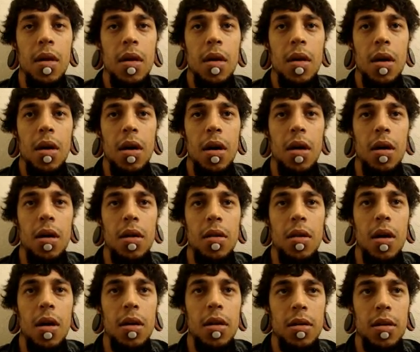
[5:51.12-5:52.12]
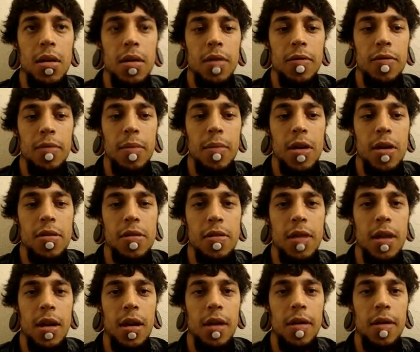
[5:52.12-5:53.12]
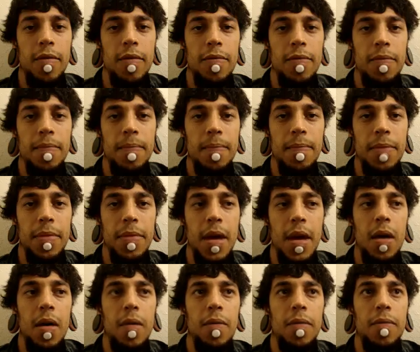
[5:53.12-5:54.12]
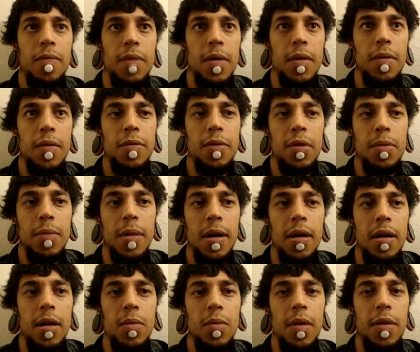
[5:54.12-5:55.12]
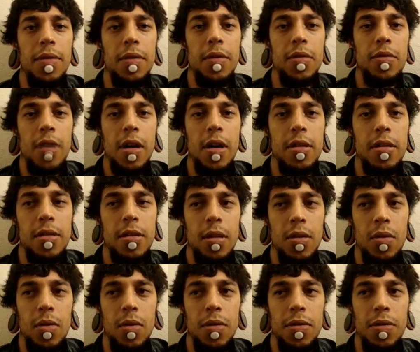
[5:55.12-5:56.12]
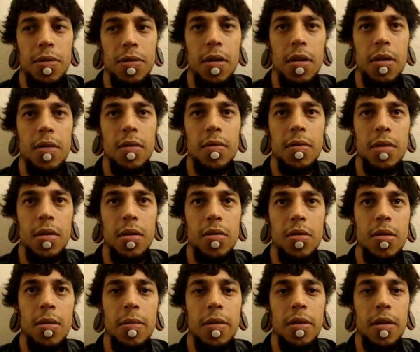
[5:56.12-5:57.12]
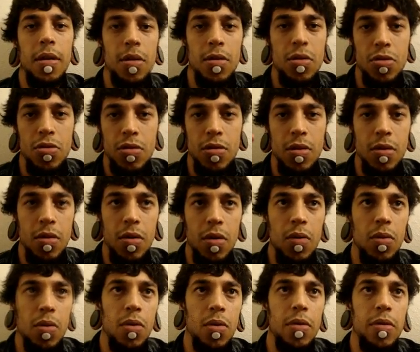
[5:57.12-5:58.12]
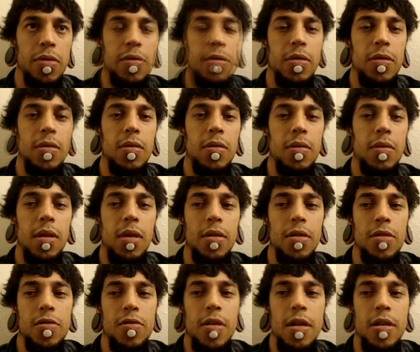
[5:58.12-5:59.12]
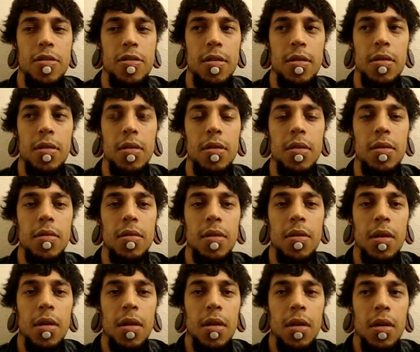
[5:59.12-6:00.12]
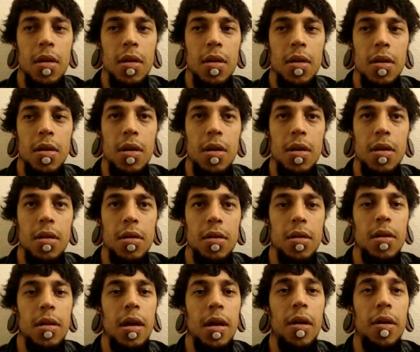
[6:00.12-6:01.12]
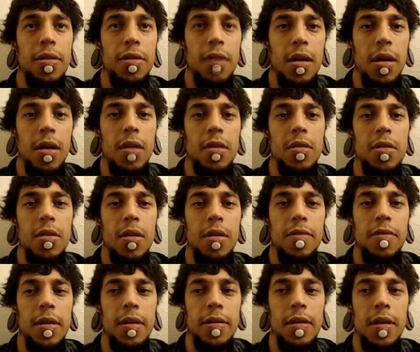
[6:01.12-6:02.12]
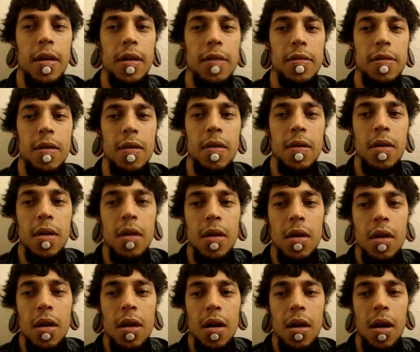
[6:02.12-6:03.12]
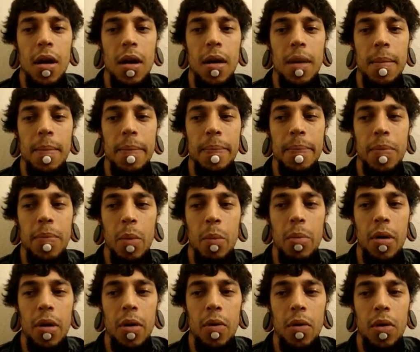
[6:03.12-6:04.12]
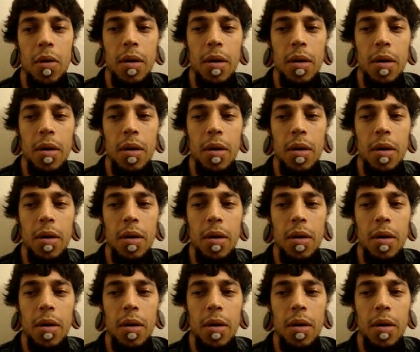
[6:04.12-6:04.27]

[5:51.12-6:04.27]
a lot of good information that I've now filled my head with and try to stick with some of the general rules to stretching or good health care and stuff like that. So but what I'm